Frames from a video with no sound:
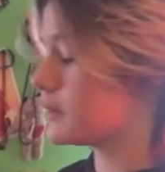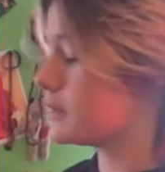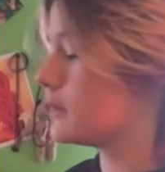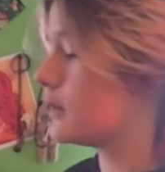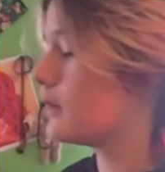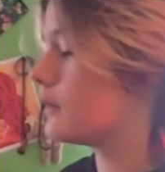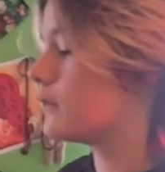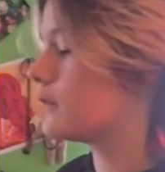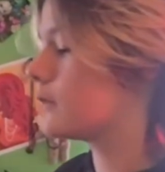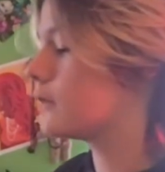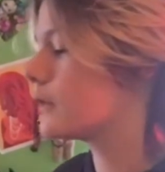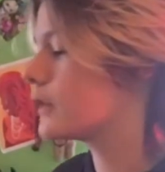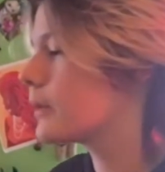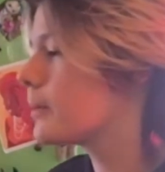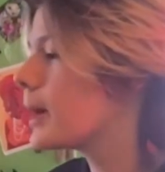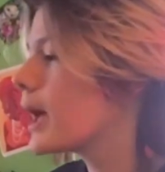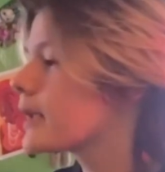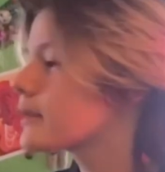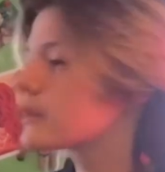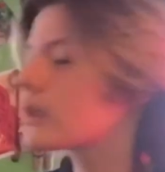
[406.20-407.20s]
for the
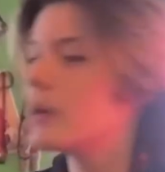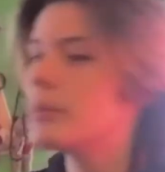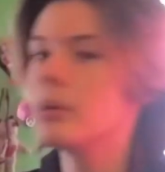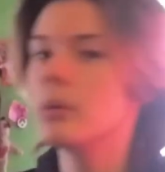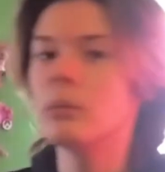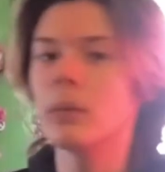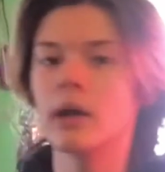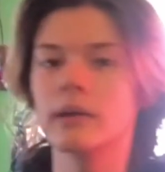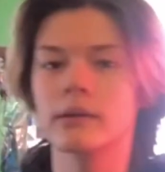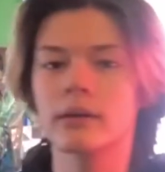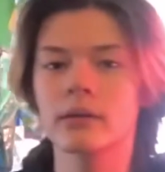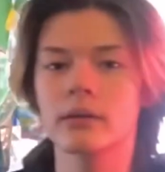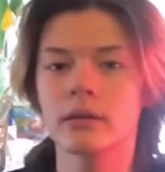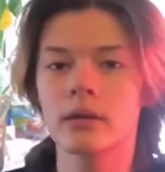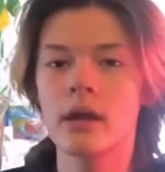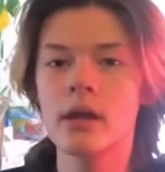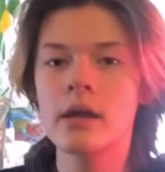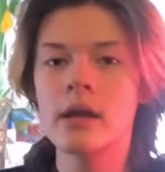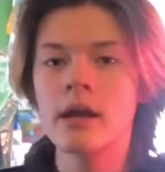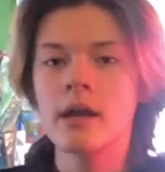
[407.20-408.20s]
past couple months
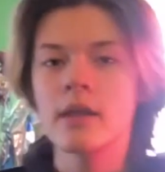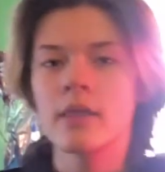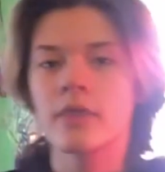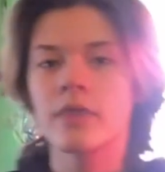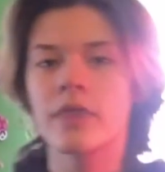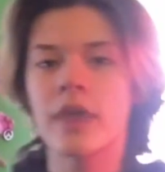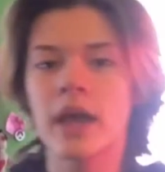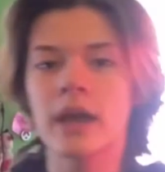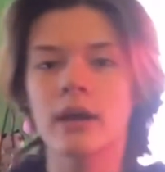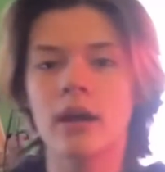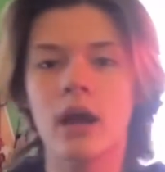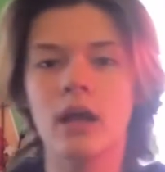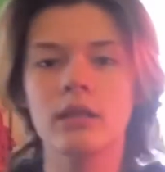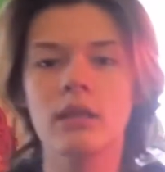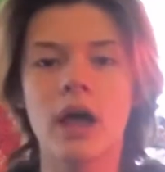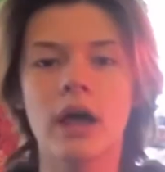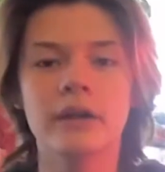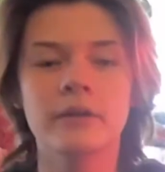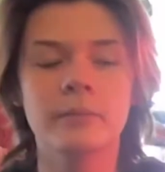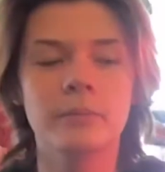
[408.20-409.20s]
that a
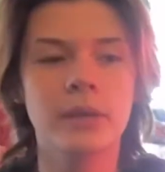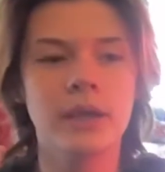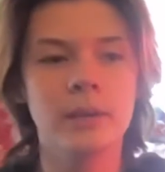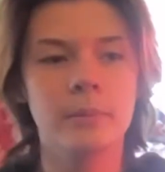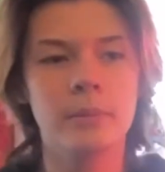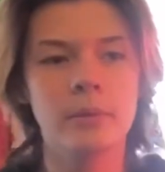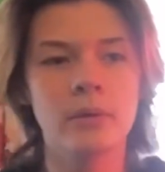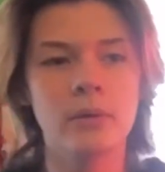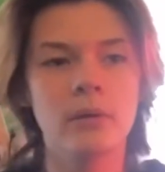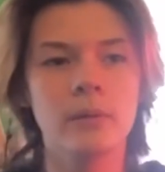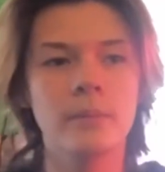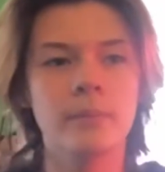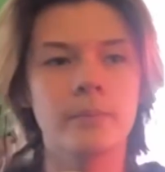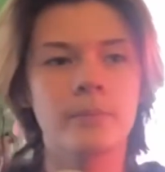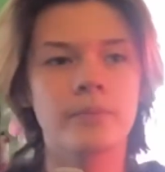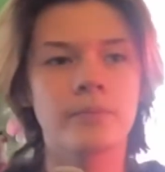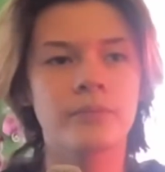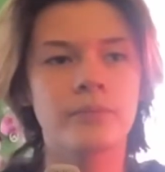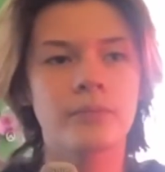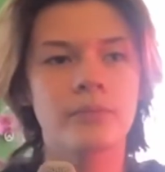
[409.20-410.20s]
lot of people
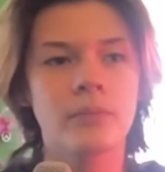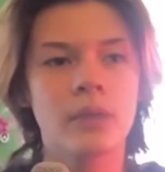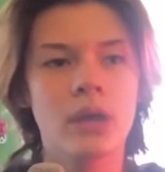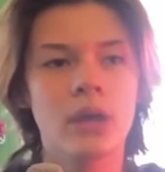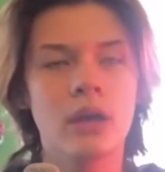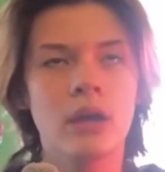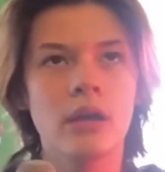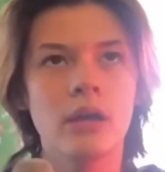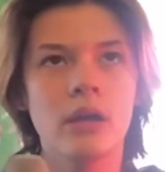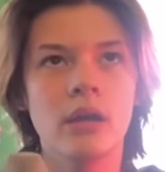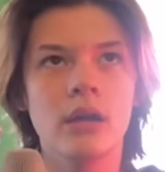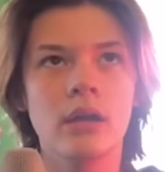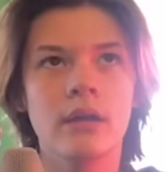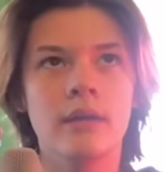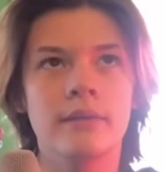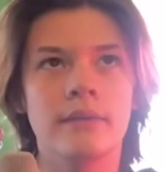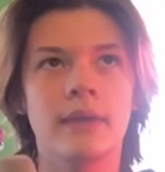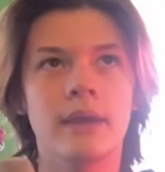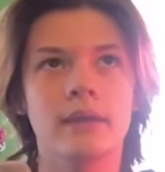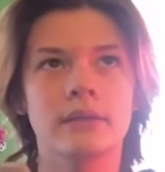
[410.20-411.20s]

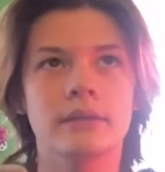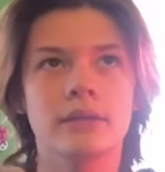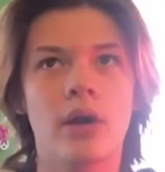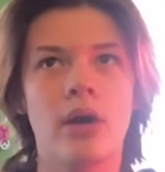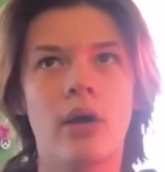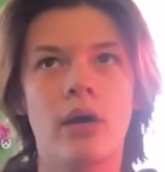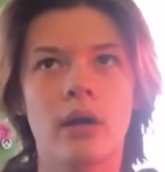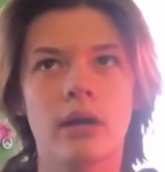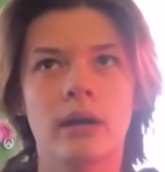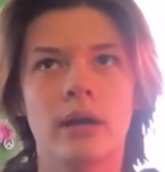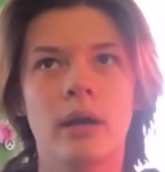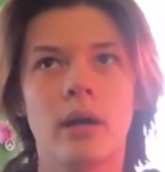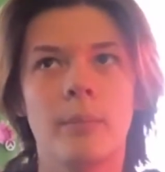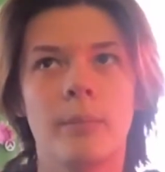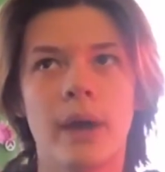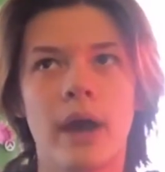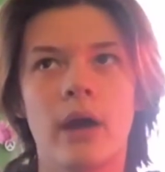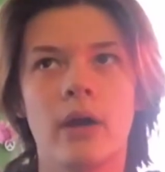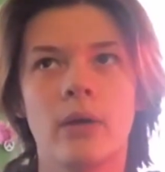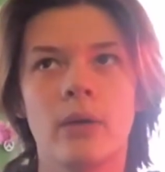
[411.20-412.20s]
that talk
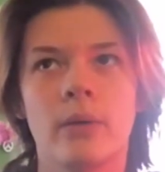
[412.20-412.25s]
about,